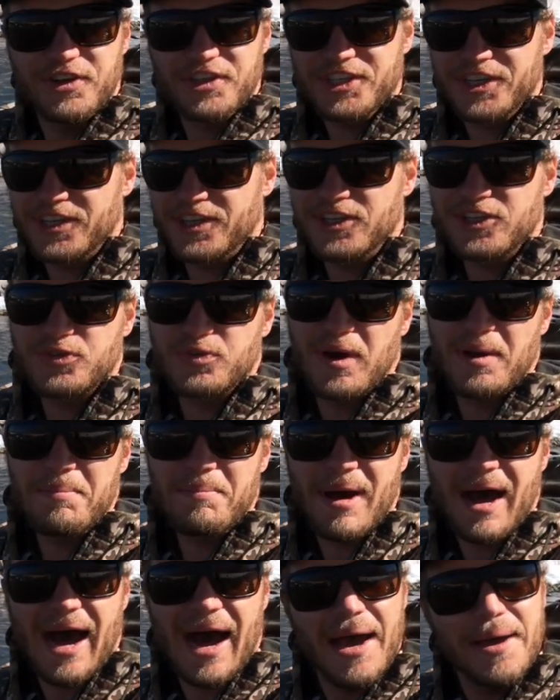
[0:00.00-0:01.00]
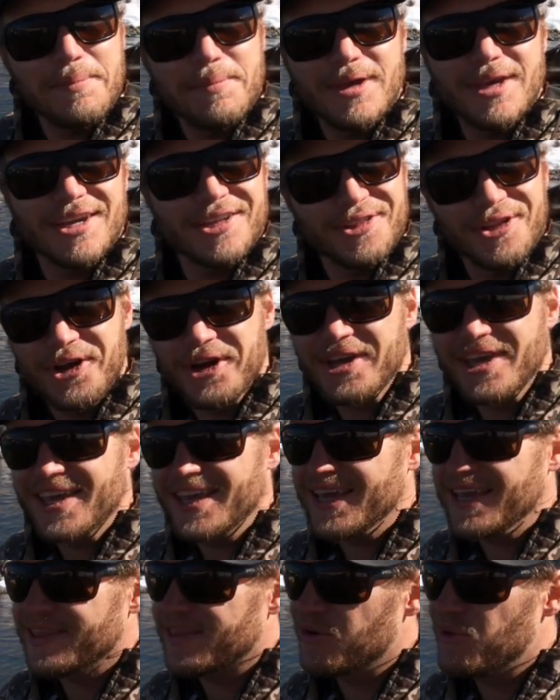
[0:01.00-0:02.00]
fishing this run behind me and
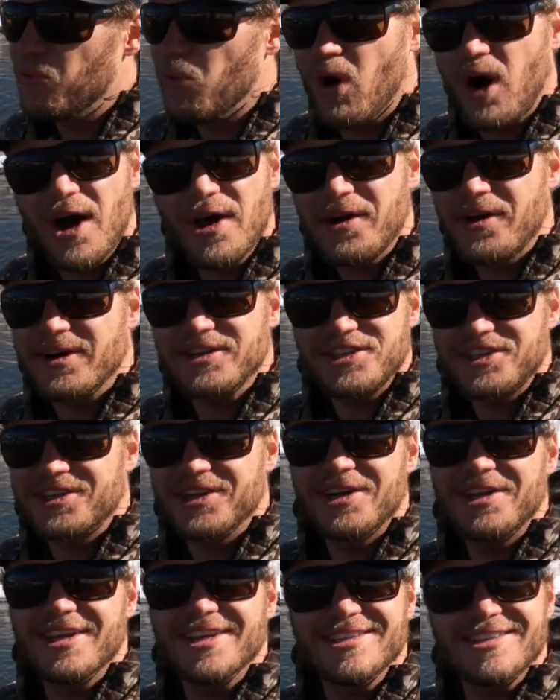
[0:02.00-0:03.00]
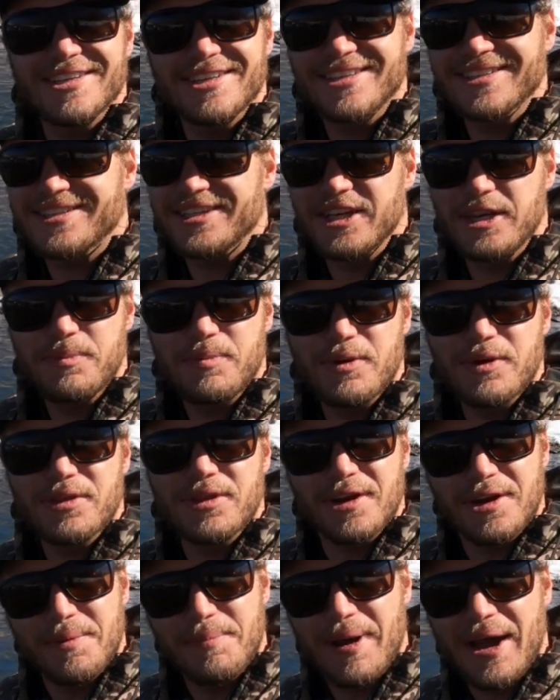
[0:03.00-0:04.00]
looking, the water still isn't
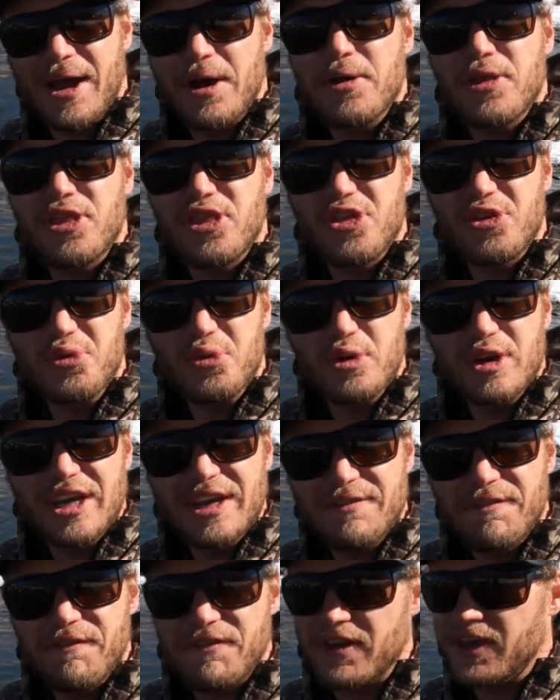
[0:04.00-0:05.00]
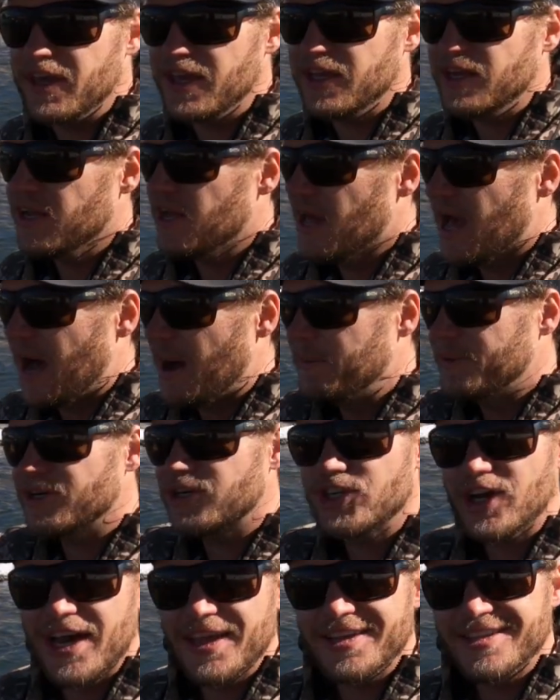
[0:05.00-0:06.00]
deeper than about 3 feet. I'm
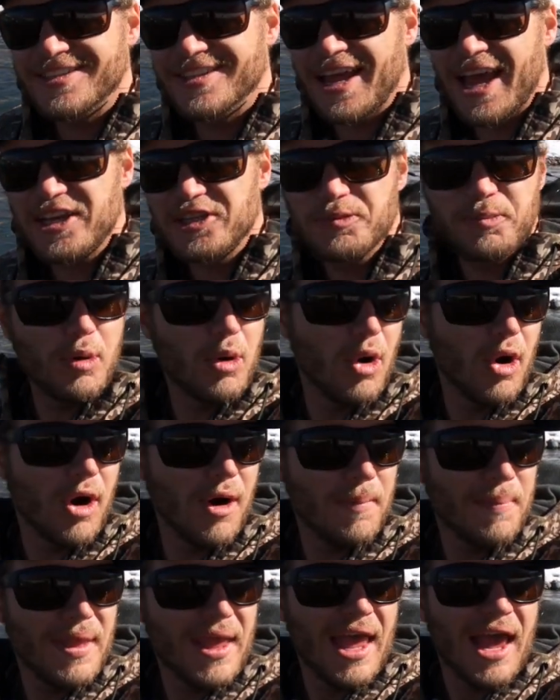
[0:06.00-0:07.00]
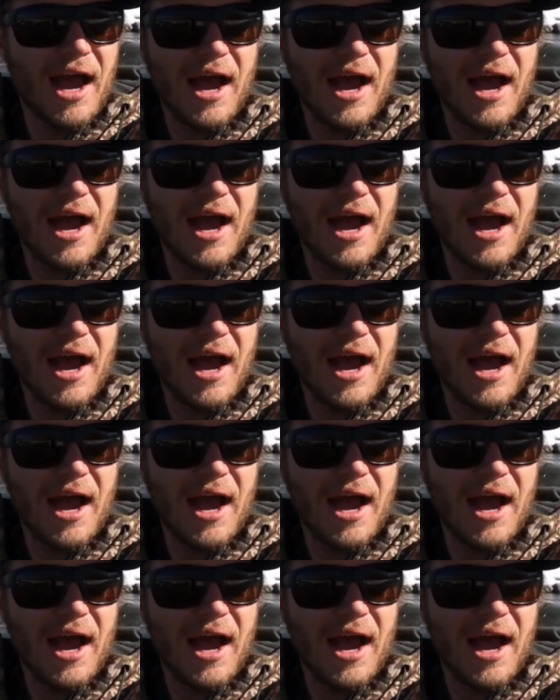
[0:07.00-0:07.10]
gonna try this next pool.